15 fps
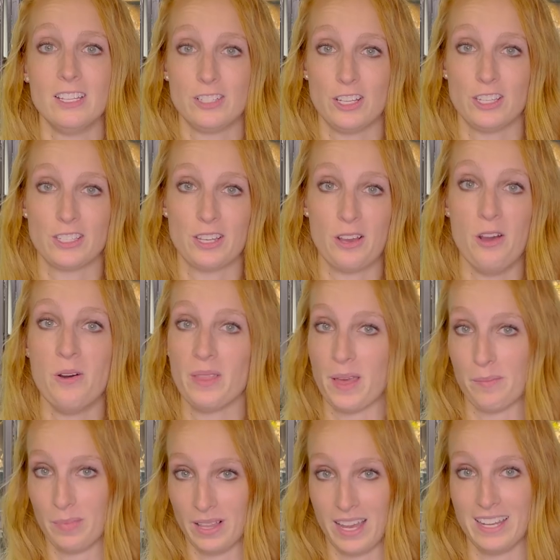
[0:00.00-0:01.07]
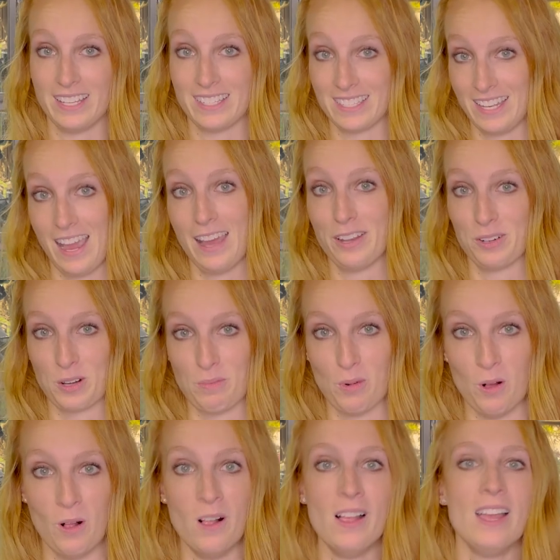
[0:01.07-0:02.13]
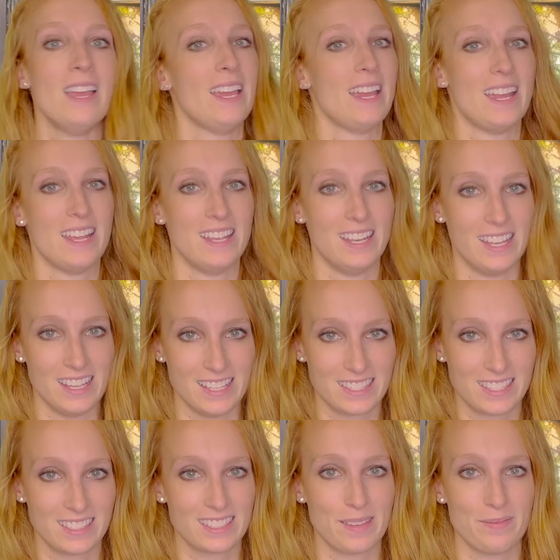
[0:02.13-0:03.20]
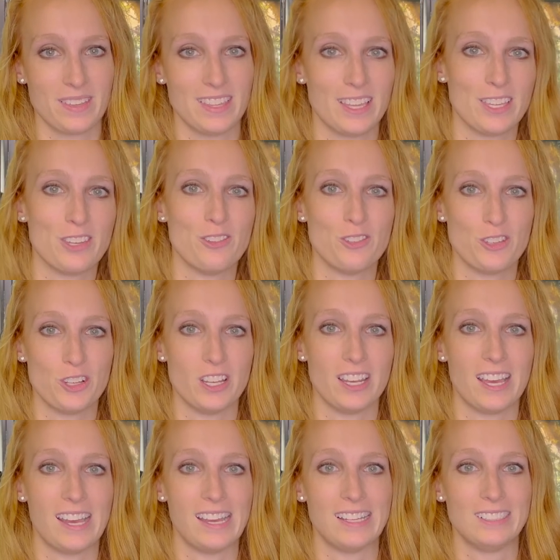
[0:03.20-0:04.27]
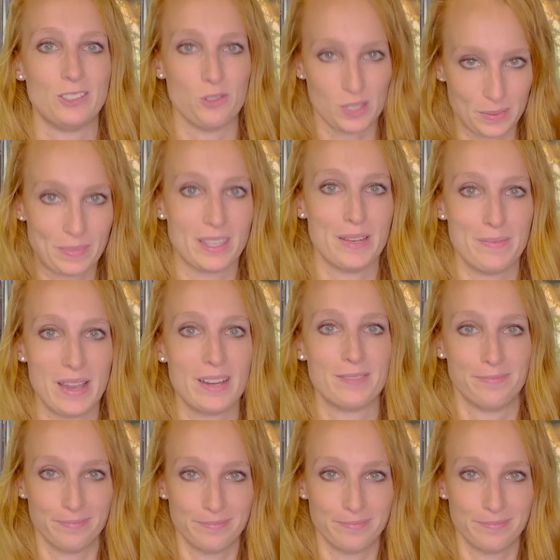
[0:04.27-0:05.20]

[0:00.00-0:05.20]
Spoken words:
just know that blood is not normal and is something that you should do something about.